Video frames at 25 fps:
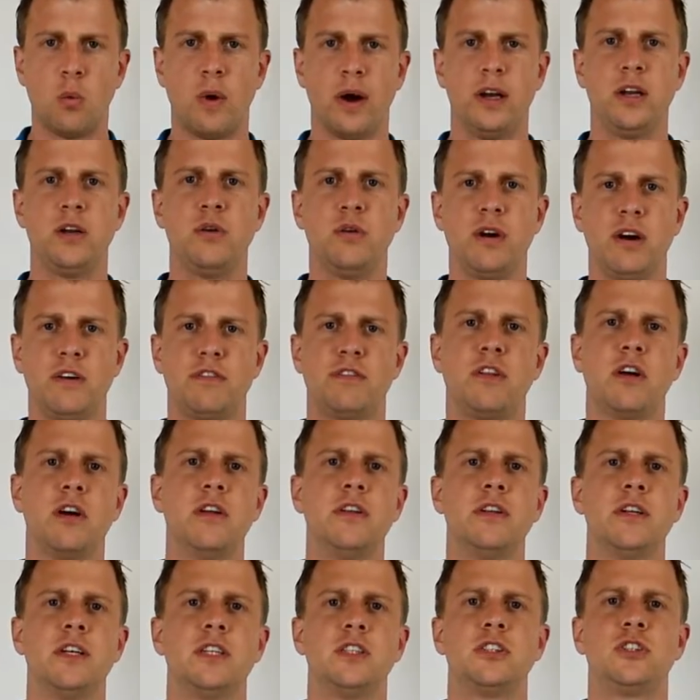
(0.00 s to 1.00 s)
When you have
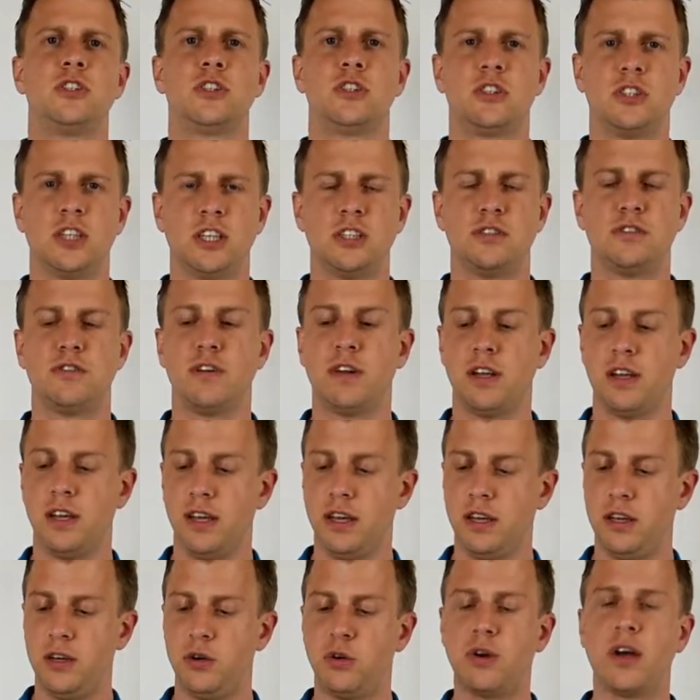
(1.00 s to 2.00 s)
done this
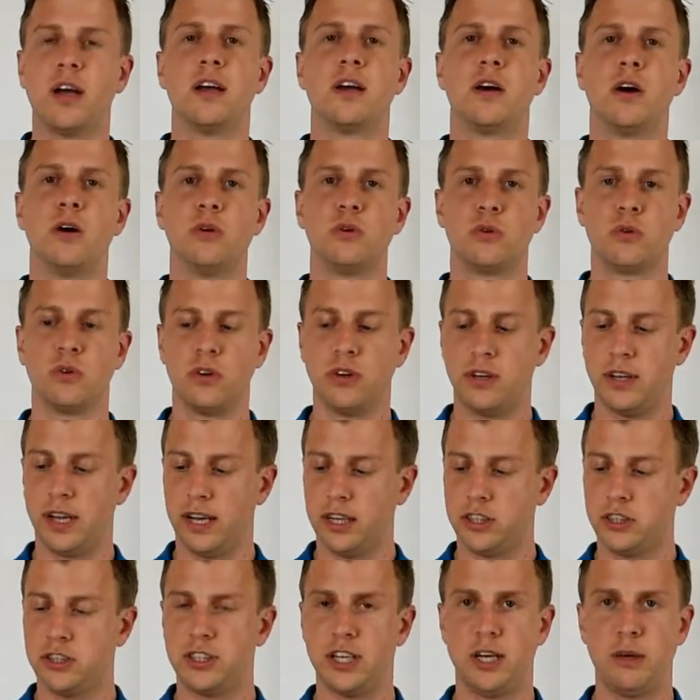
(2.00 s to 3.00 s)
successfully, you can go to the
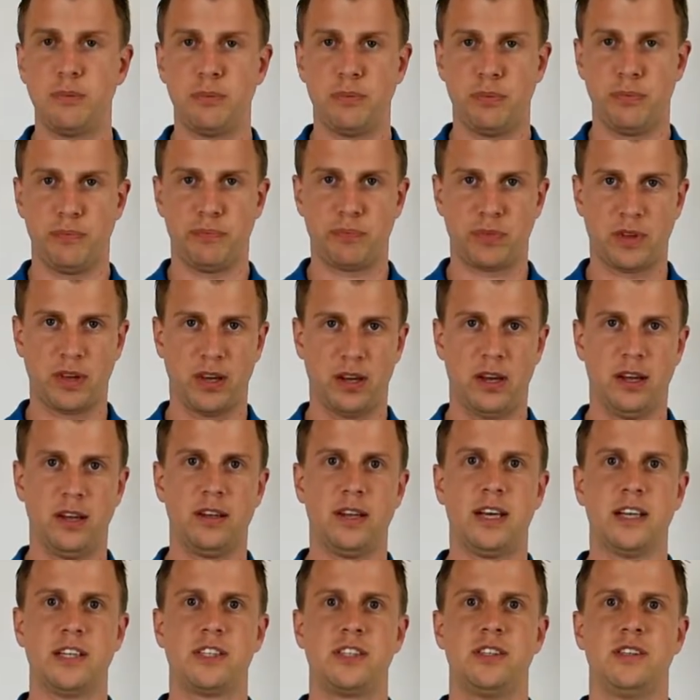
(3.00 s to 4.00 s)
next step,
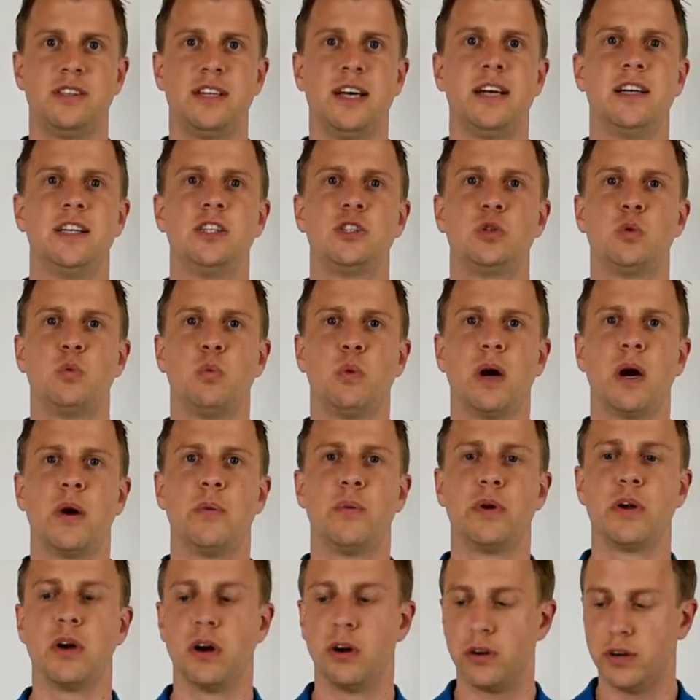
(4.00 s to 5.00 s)
and that is
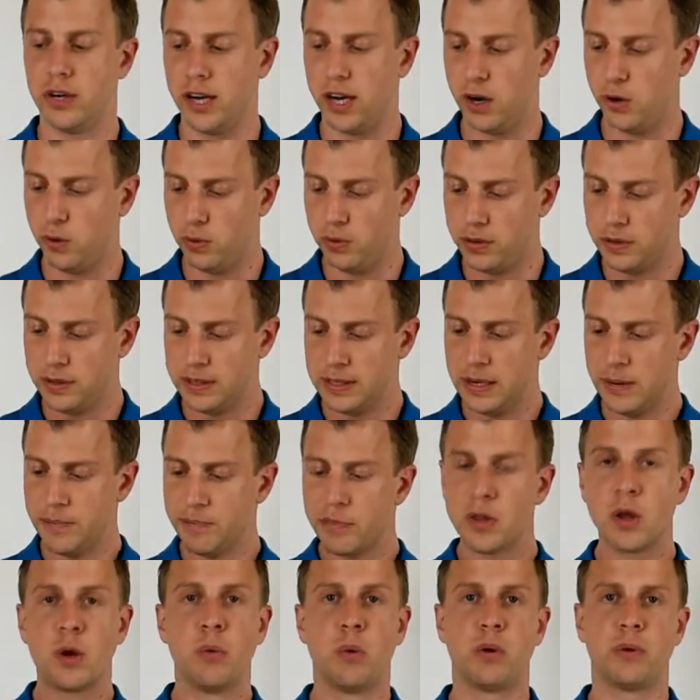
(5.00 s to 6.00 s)
where we are now.
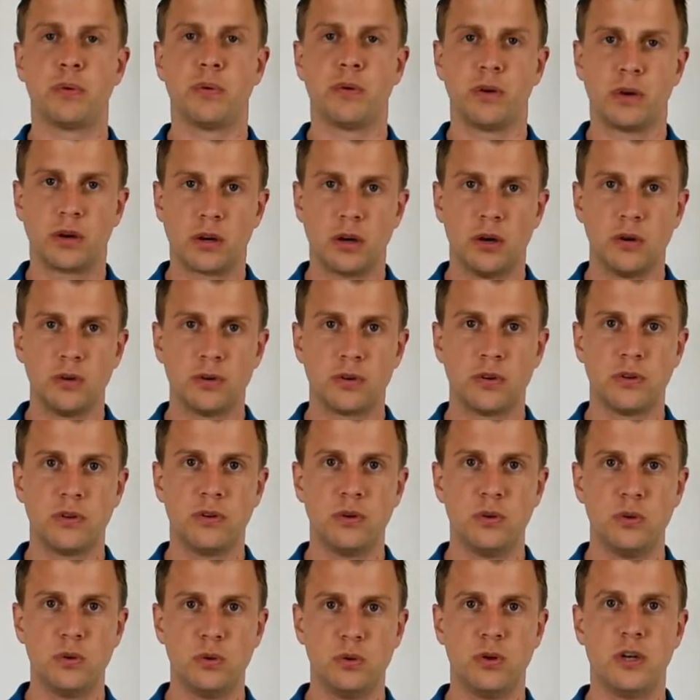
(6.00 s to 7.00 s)
What we are going to
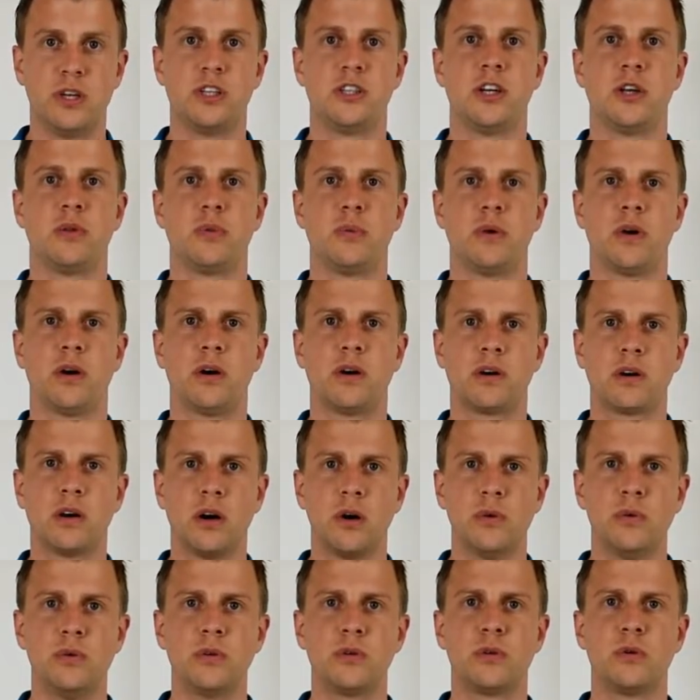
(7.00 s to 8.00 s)
do is that we are
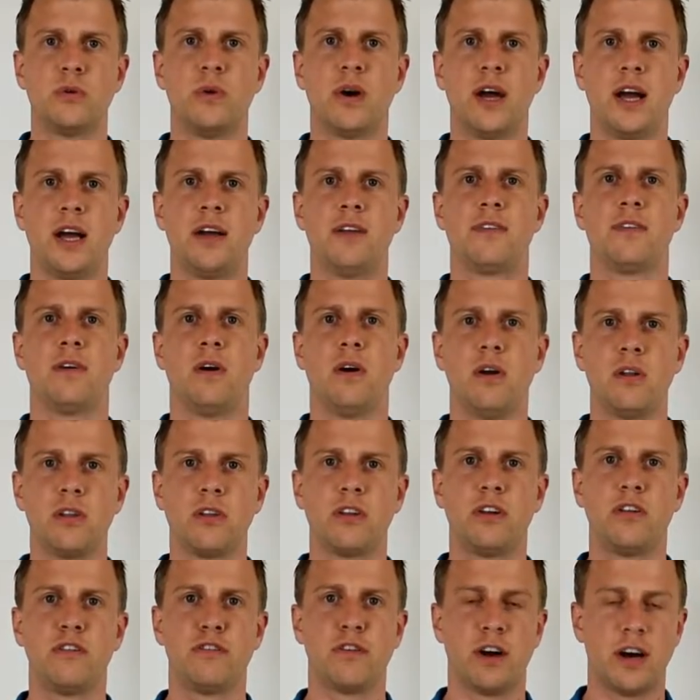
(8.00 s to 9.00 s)
going to add all
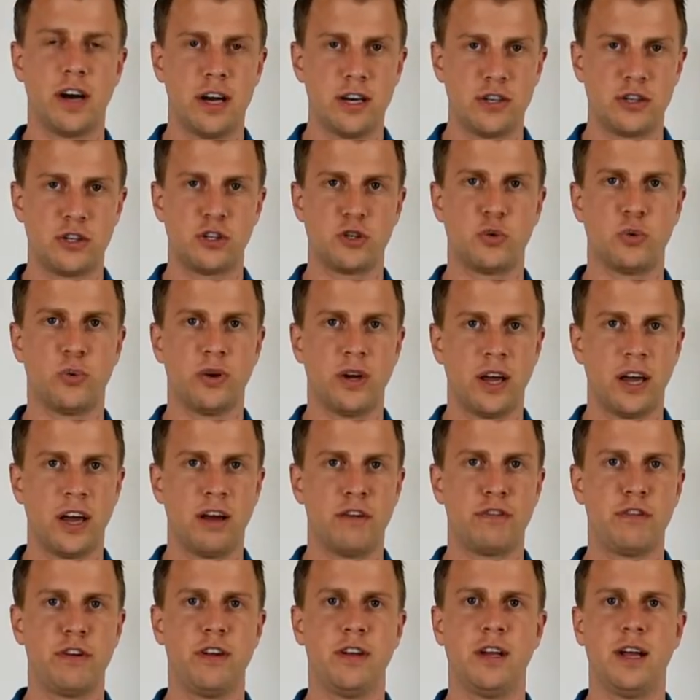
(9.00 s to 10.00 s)
the devices we
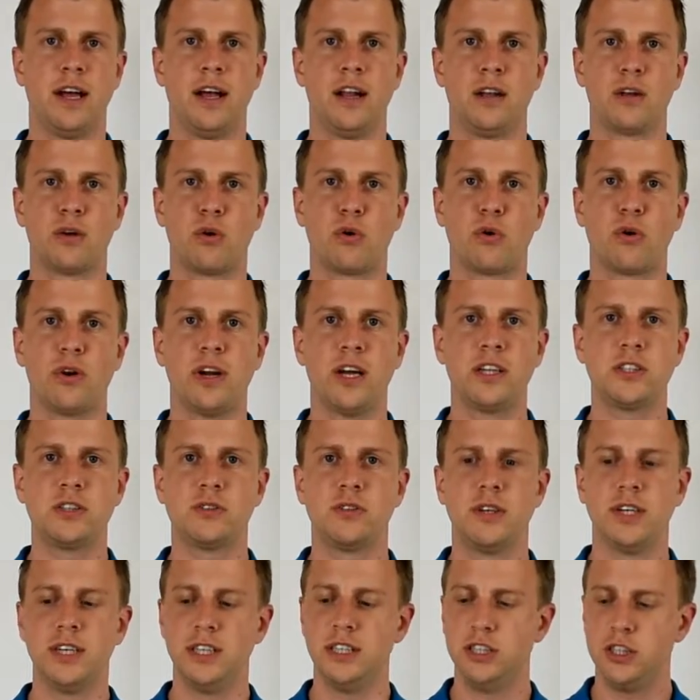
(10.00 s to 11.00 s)
have in the ELRO
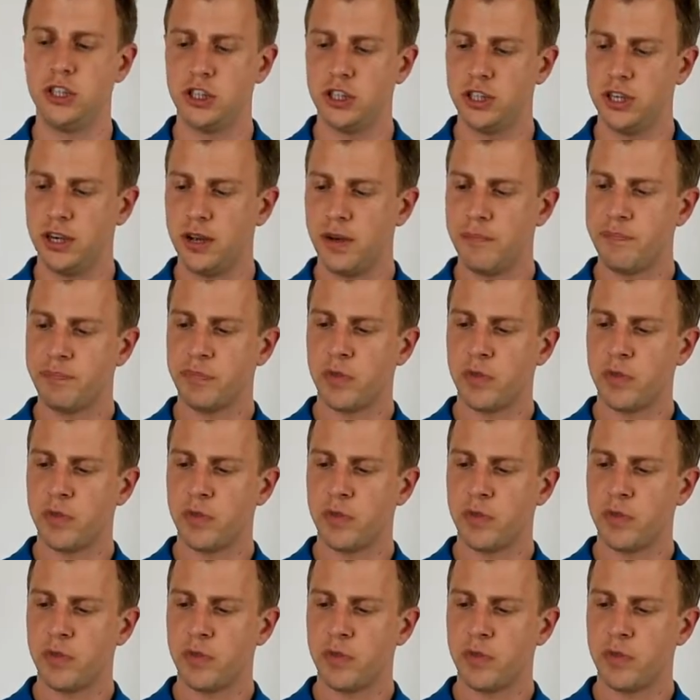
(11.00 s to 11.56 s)
Connects range,